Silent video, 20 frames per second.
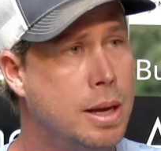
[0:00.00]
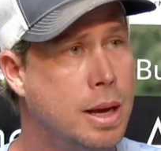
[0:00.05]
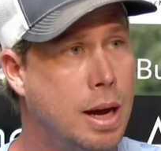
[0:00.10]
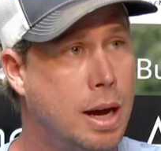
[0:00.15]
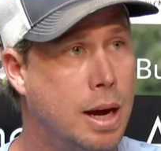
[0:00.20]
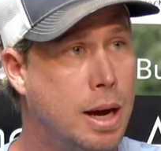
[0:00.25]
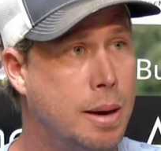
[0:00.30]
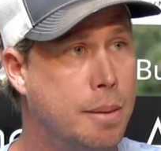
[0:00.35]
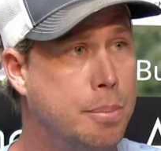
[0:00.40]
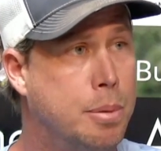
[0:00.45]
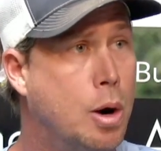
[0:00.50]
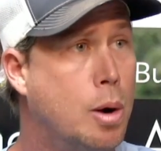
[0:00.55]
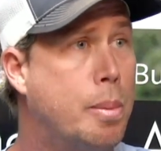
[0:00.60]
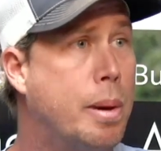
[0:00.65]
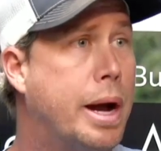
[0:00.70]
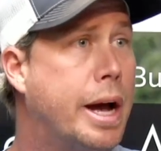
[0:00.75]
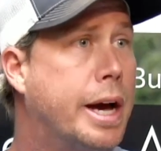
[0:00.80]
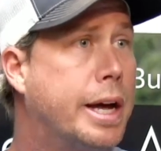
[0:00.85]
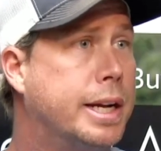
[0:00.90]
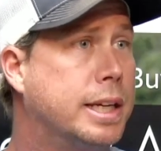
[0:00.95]
uh,
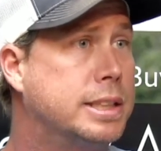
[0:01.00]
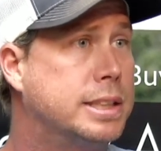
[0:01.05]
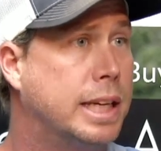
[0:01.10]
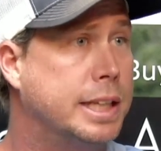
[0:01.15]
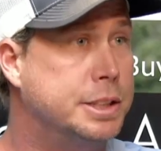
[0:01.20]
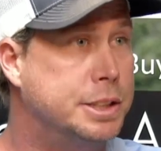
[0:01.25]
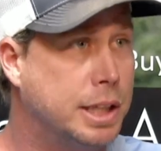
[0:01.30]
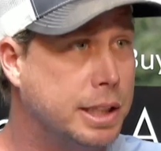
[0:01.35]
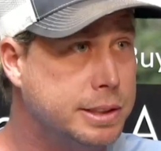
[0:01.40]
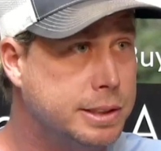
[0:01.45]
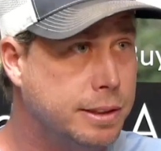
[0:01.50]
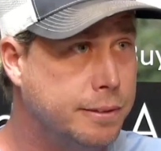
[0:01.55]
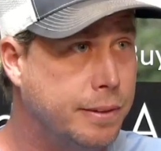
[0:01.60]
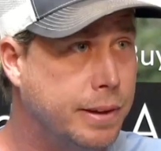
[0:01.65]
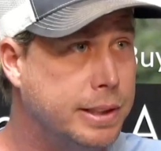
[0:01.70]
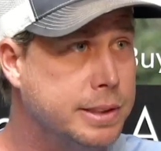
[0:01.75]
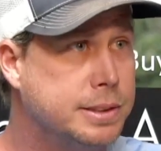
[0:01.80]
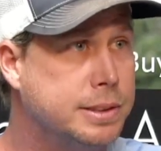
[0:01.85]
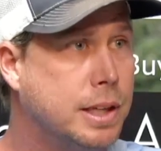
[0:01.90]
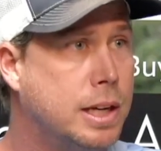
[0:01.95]
probiotics, digestive
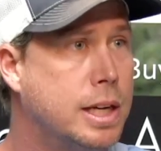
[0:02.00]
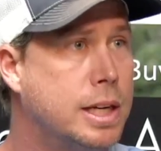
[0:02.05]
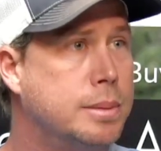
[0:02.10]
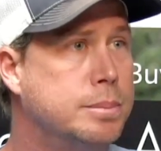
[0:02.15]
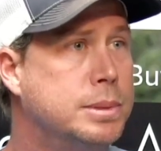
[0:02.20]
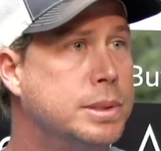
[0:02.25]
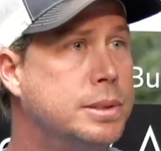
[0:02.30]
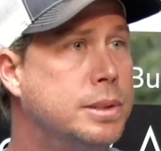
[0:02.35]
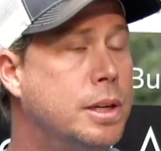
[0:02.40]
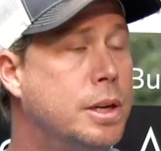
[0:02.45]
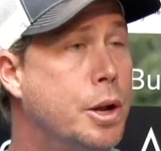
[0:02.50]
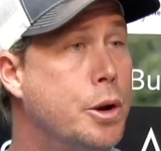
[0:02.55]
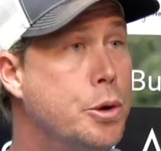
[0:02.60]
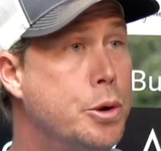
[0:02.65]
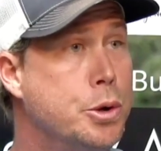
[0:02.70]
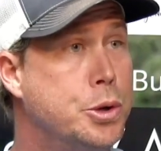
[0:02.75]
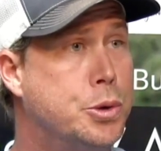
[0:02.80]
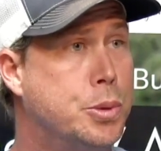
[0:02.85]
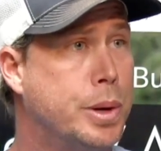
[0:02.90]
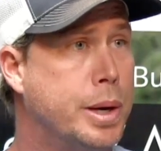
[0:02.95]
enzymes,
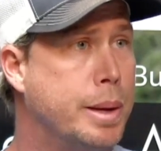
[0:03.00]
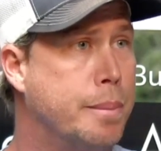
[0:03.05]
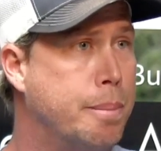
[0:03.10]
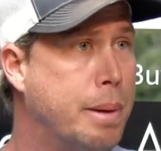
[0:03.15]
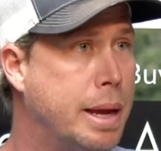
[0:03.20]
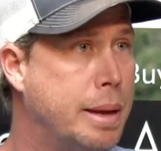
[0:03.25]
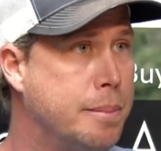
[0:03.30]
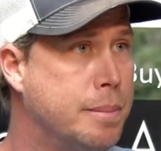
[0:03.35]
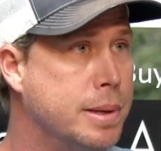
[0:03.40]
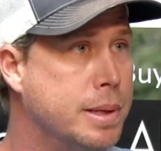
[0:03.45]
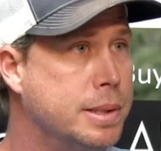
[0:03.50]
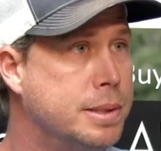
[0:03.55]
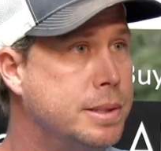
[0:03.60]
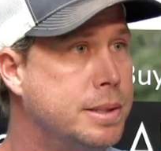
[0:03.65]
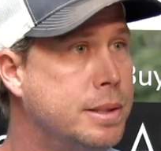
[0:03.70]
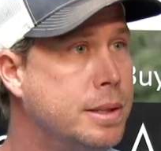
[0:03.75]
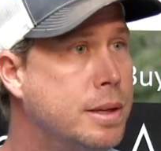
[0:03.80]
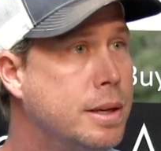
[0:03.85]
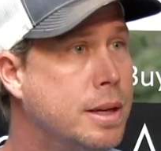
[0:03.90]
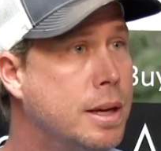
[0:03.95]
nutrient
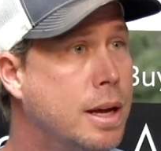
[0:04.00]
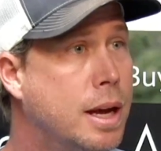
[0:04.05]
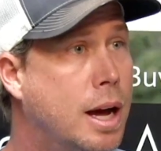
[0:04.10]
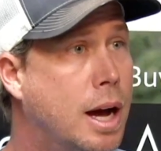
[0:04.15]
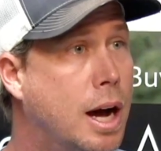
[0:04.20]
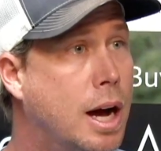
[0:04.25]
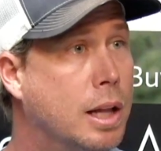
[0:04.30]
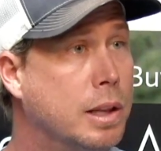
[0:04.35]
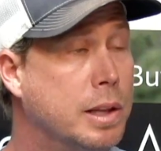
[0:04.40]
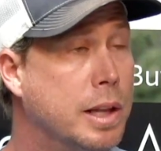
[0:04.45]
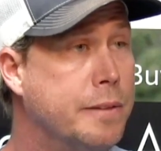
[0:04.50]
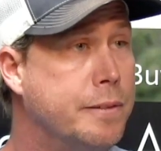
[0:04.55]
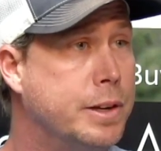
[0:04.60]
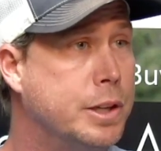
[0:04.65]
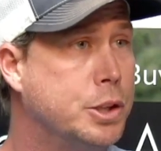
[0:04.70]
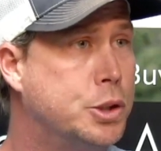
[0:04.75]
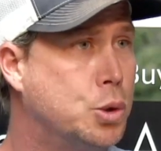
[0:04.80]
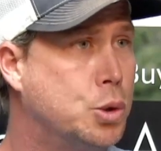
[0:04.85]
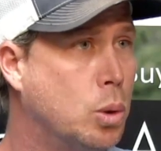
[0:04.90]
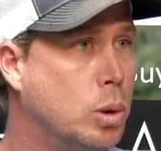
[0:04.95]
abatement, uh, living
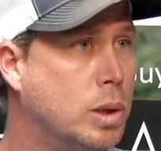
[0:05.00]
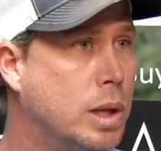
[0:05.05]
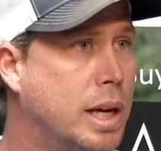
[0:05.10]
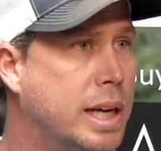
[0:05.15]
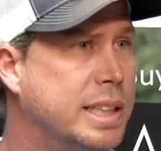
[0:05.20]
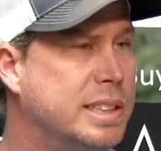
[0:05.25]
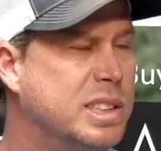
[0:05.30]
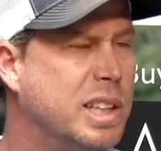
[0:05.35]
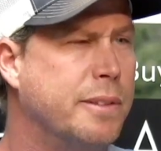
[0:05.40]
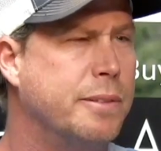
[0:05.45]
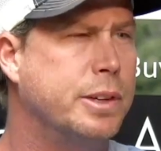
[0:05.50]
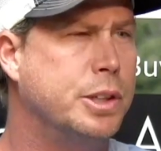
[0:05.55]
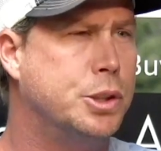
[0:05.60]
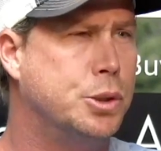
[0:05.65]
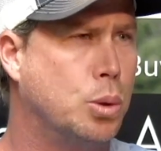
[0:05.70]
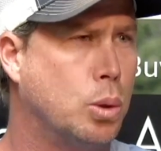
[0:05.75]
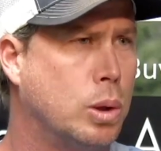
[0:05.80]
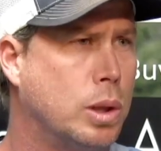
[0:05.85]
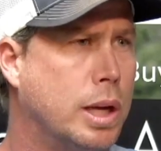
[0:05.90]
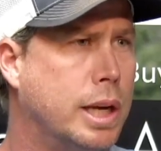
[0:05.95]
shorelines. Living
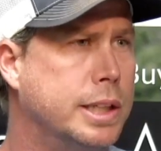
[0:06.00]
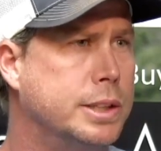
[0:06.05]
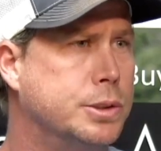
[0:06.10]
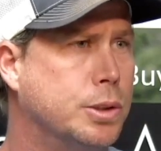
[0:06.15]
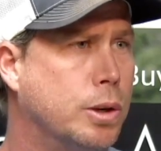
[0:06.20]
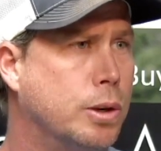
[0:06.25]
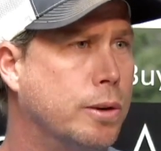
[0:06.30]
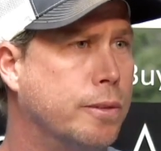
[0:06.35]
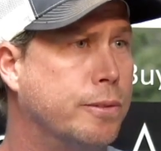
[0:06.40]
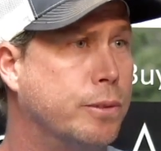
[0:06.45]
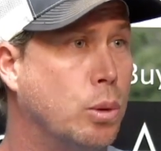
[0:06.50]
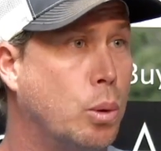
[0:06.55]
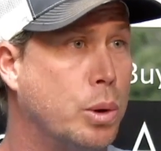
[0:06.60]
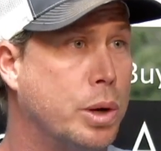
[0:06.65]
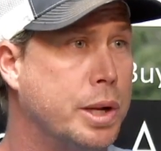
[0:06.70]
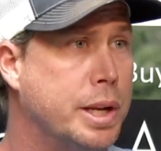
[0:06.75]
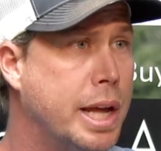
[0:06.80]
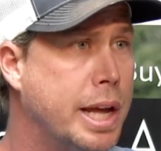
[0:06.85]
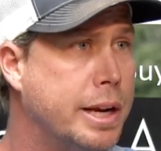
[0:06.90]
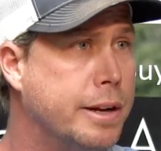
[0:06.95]
shorelines are
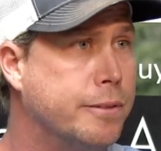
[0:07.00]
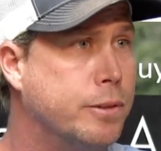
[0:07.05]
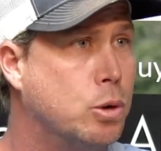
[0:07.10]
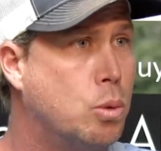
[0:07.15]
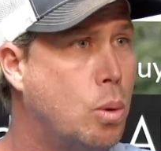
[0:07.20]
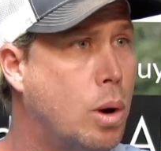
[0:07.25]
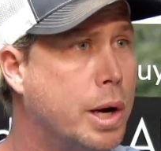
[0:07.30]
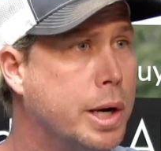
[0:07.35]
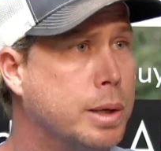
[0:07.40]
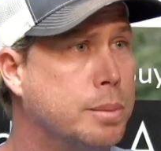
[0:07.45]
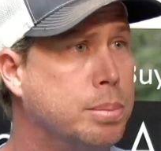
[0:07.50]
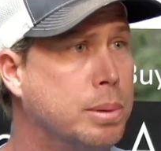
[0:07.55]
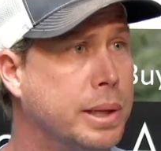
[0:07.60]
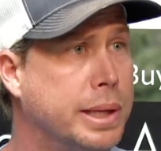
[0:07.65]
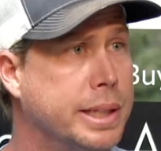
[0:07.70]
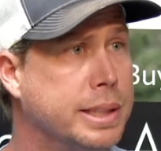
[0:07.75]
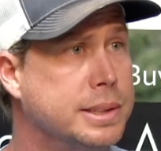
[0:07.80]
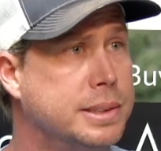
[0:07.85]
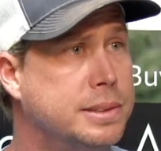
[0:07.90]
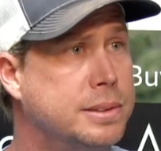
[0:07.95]
Florida native aquatic
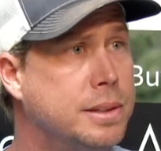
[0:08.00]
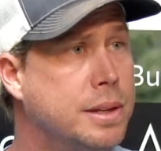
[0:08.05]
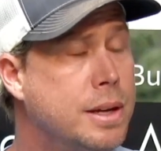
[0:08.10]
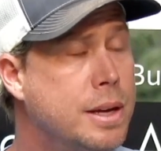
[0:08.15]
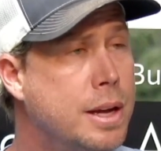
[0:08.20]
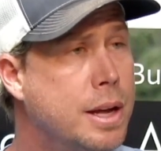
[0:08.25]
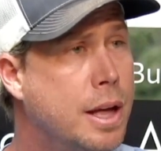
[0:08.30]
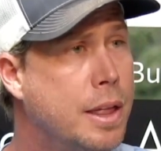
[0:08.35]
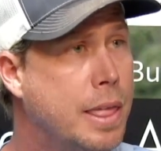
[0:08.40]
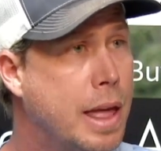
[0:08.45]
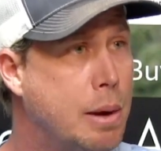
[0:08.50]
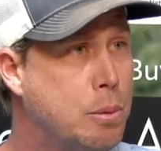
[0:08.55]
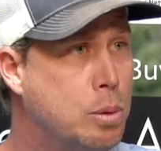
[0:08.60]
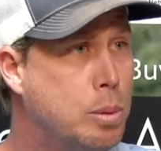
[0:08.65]
plants hmm. that